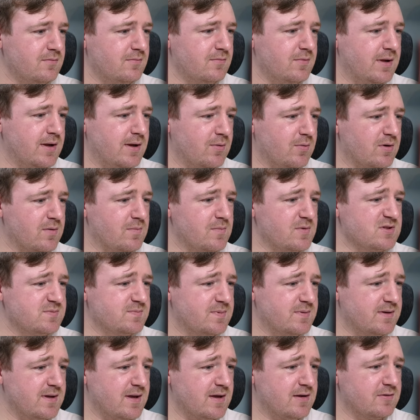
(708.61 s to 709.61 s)
Yeah, one of the most
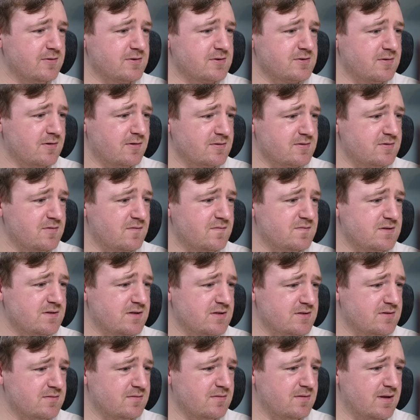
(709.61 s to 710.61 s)
spectacular strikers in UFC
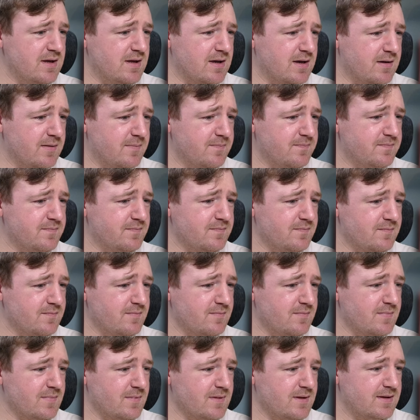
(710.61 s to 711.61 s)
history. Yeah.
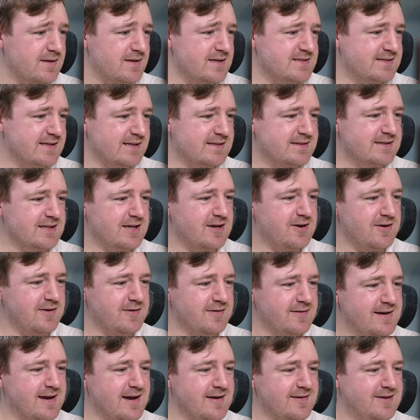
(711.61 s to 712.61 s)
He's like the
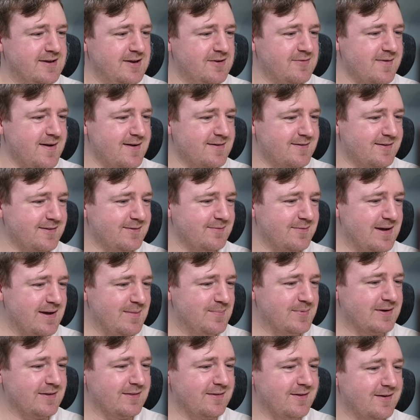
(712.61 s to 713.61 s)
career character he ranked all the way
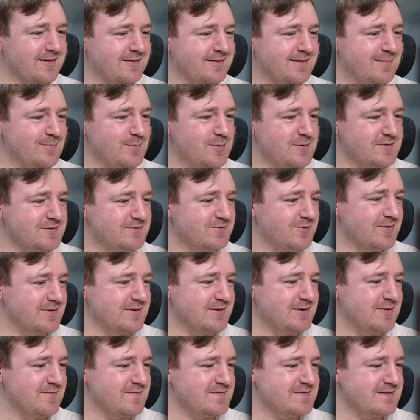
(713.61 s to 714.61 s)
up and unlocked the moves for
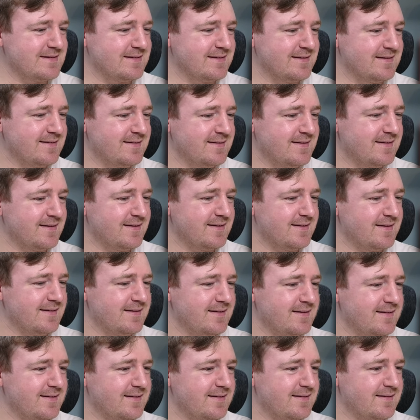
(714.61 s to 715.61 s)
in UFC.
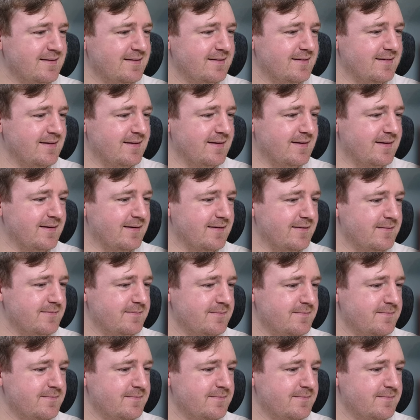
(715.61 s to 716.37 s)
Yeah.